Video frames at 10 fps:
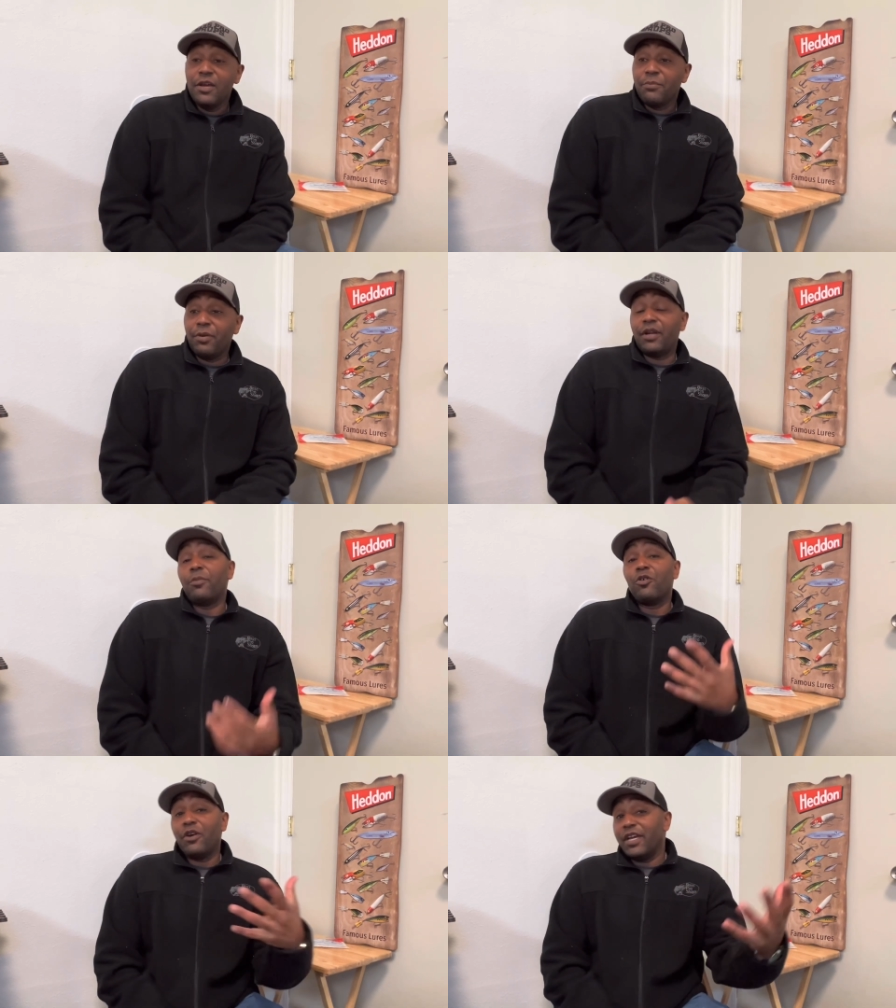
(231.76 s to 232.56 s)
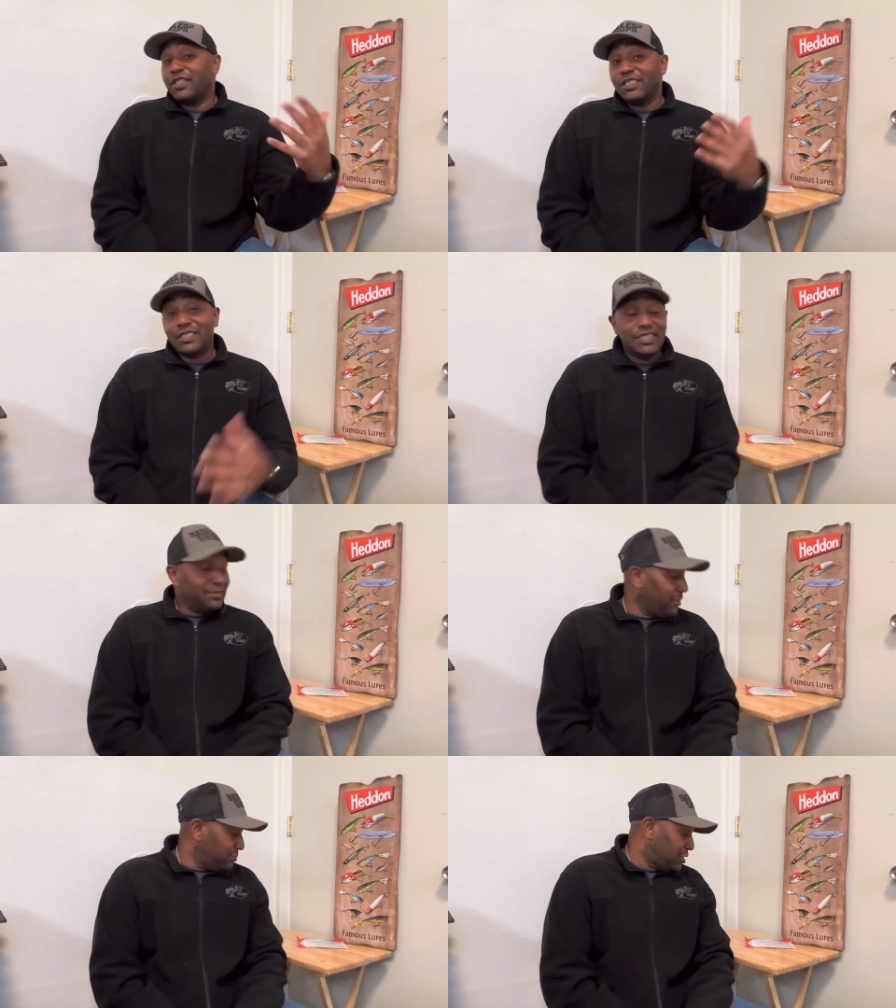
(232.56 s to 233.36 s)
But I'm going to go ahead and just
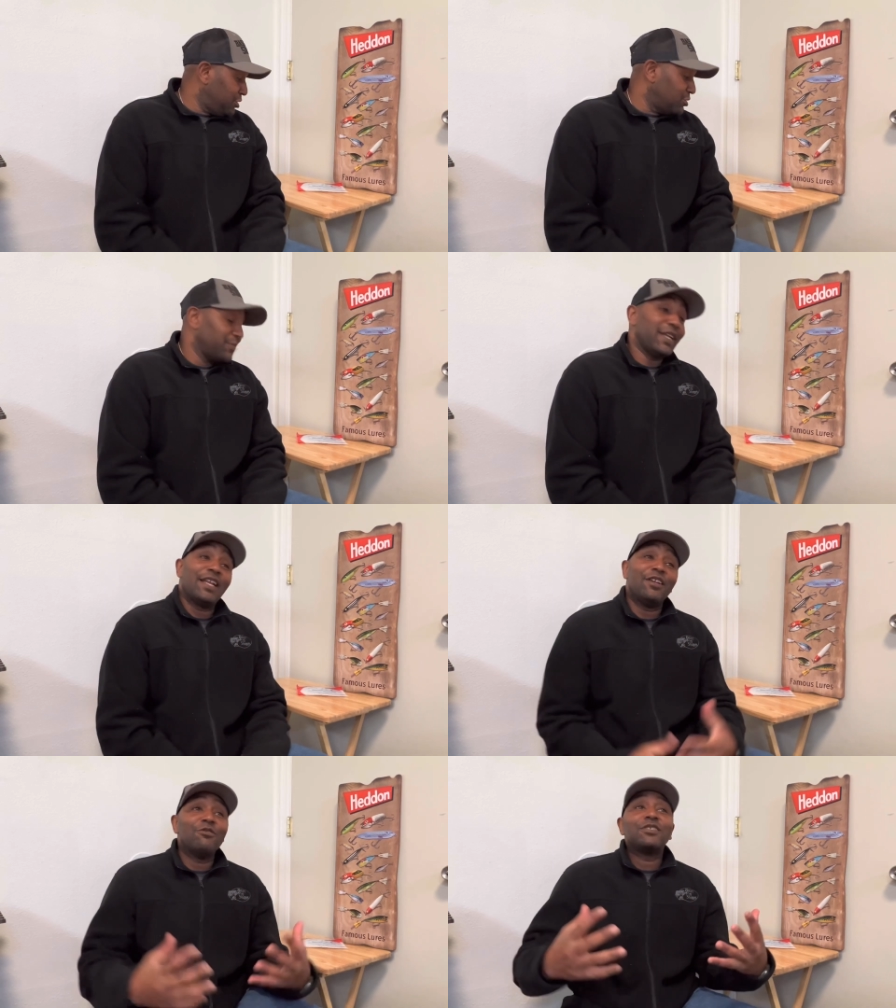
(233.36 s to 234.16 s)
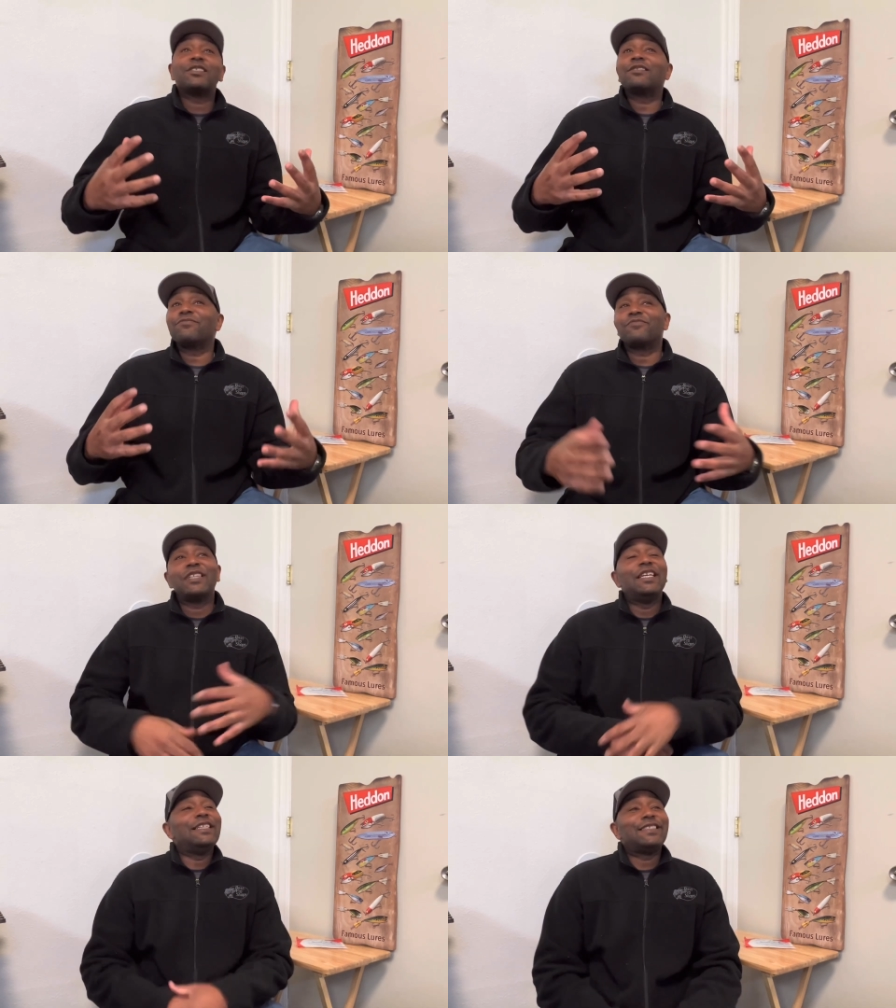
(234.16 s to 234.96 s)
give up the juice, man. I know it's
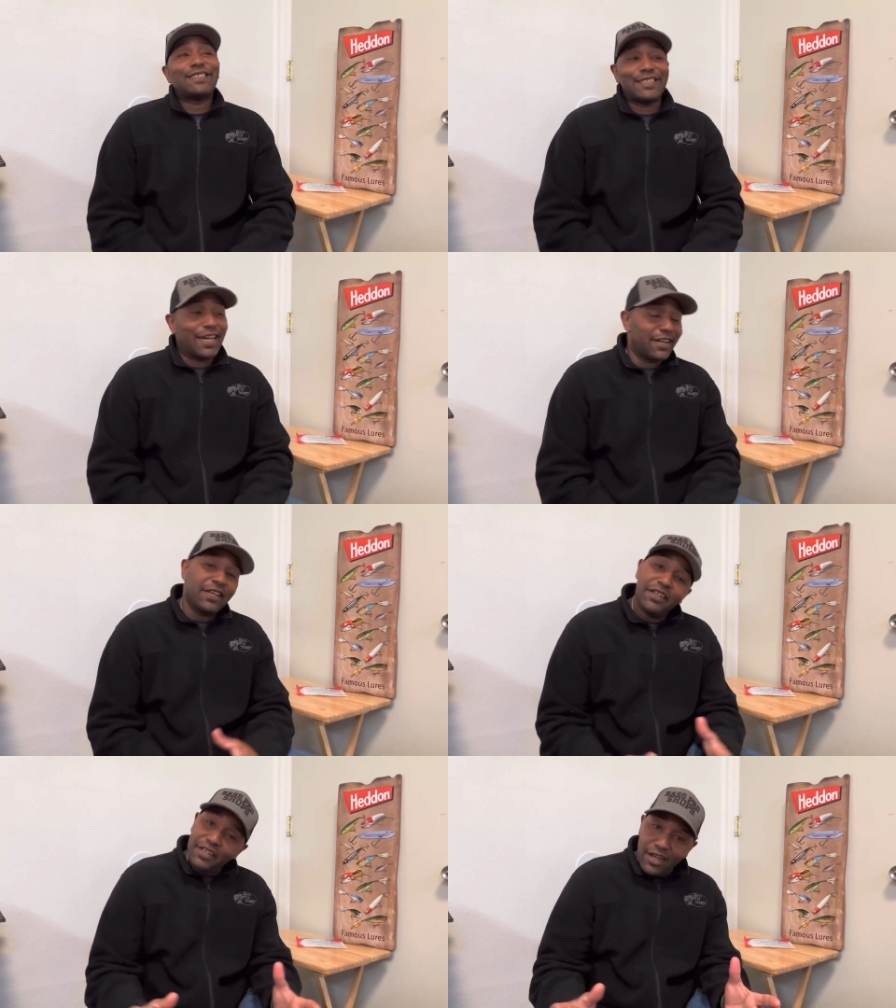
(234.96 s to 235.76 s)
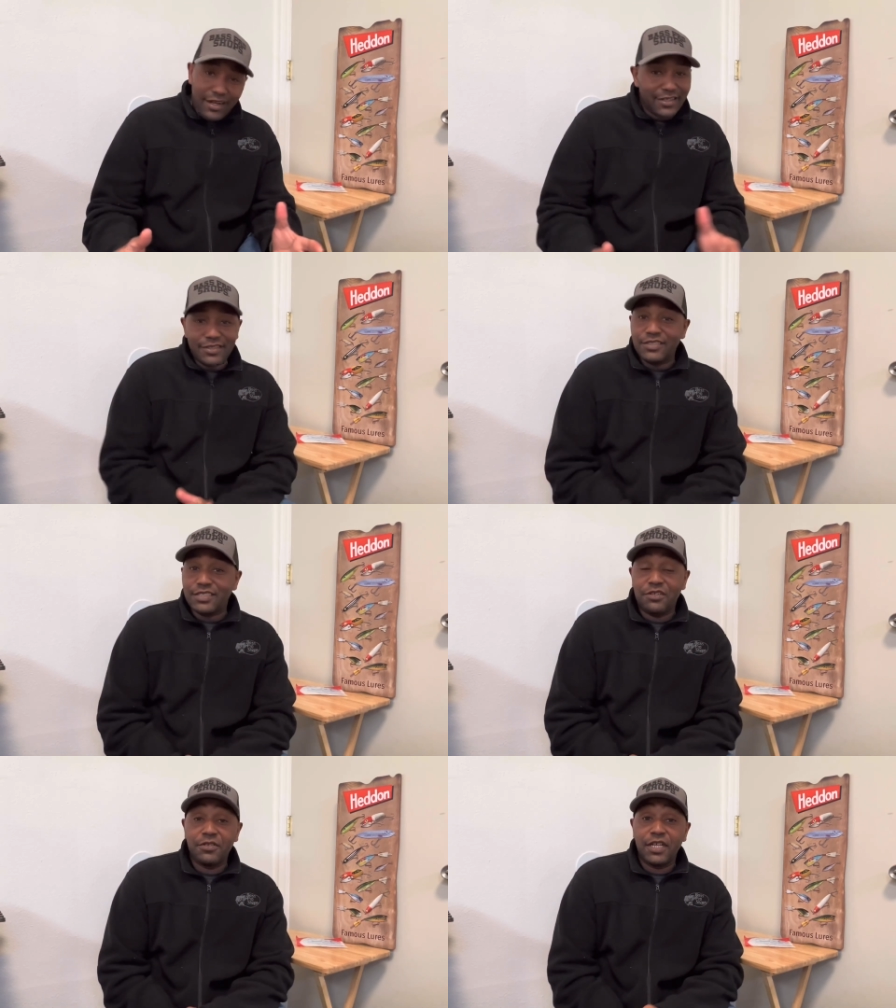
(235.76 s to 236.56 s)
kind of idiotic
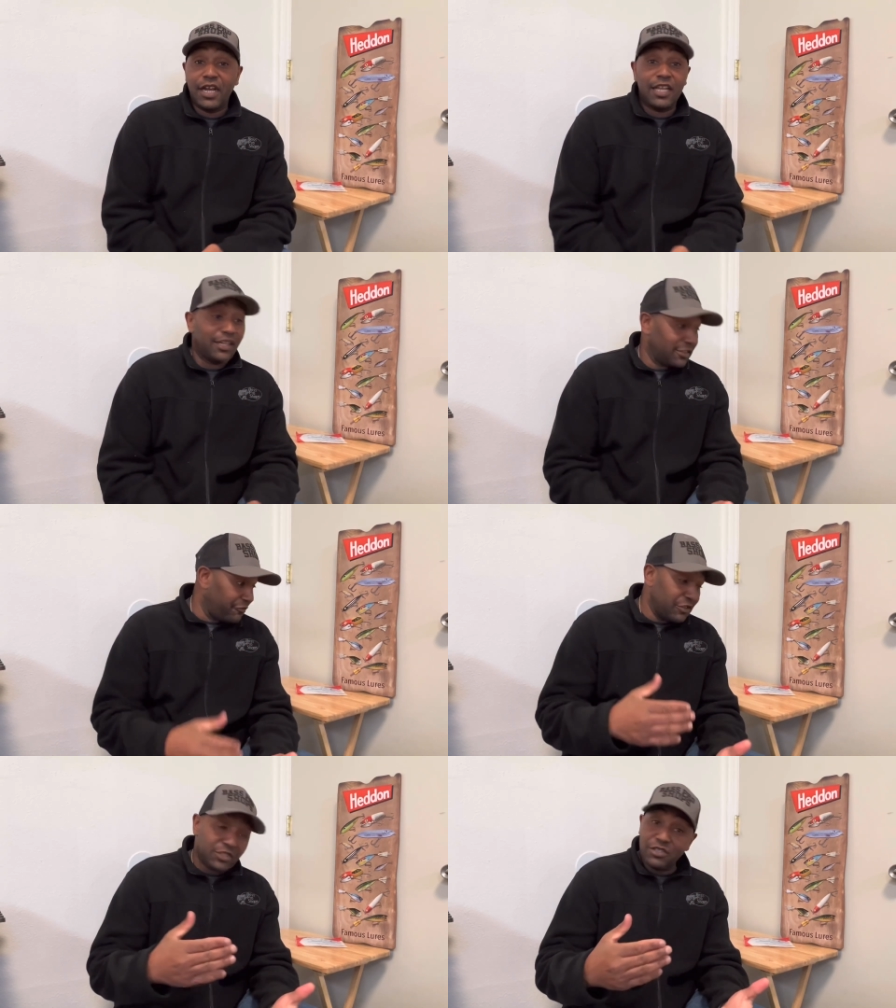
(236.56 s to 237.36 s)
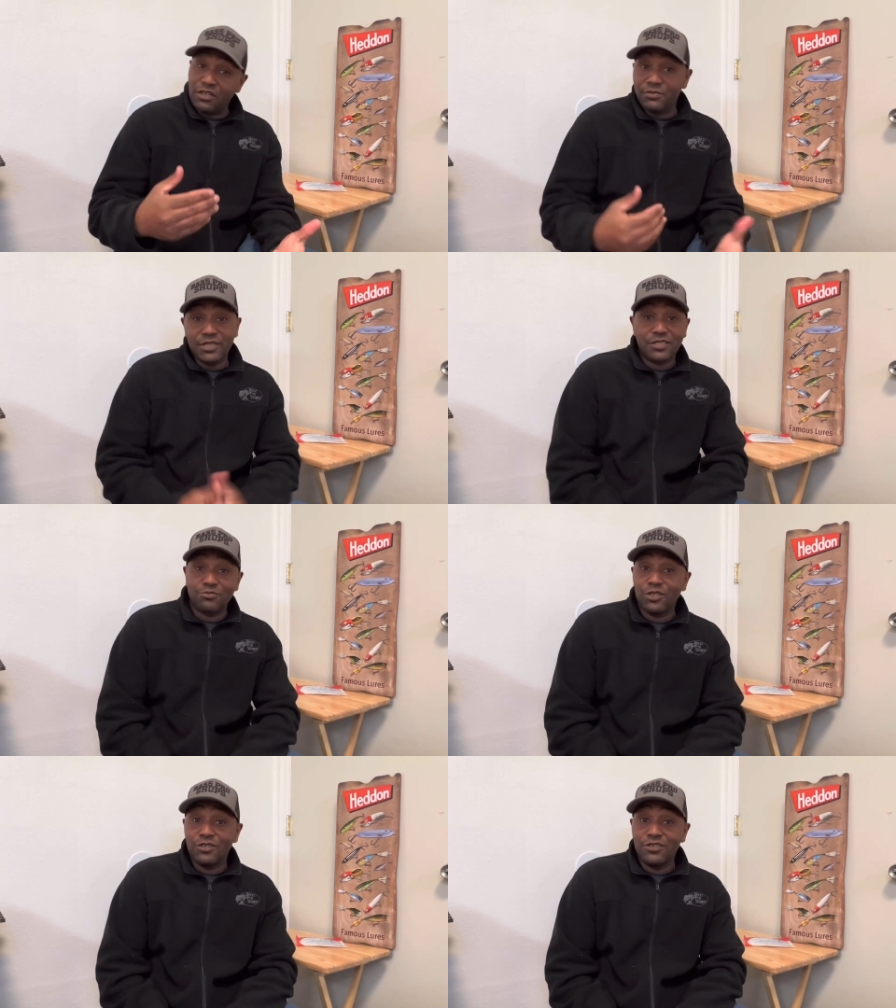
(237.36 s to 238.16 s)
considering that I like to fish tournaments as
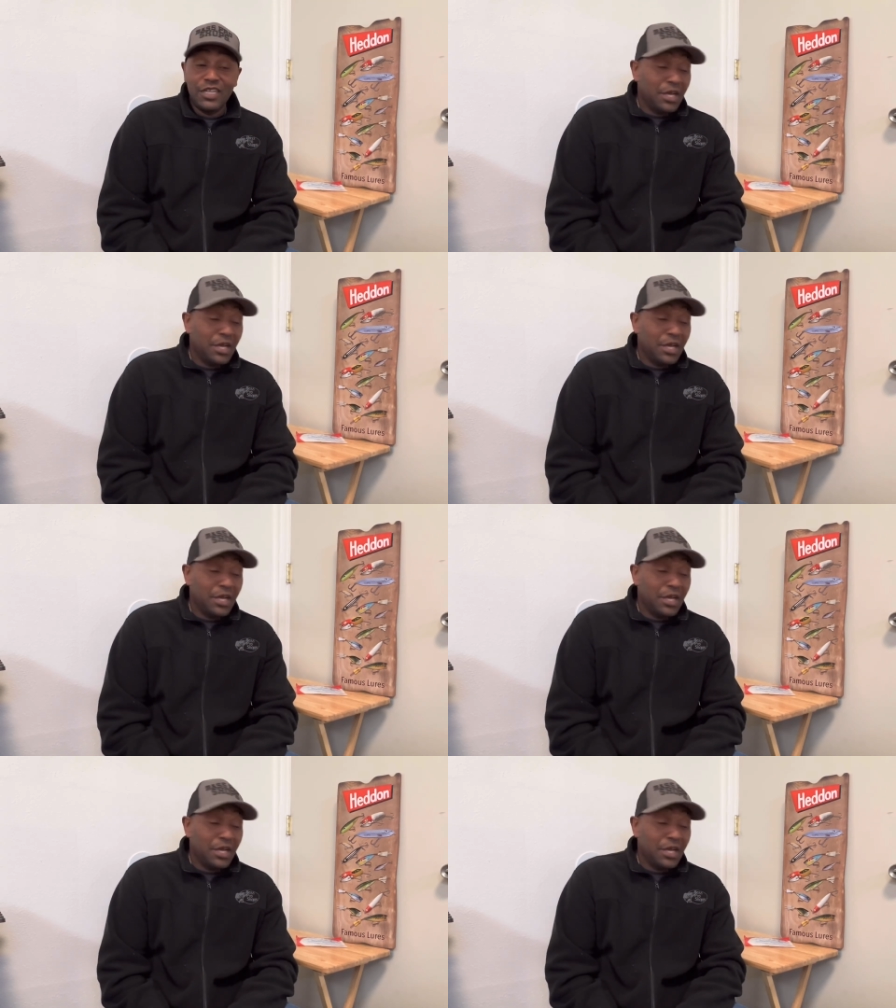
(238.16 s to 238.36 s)
well.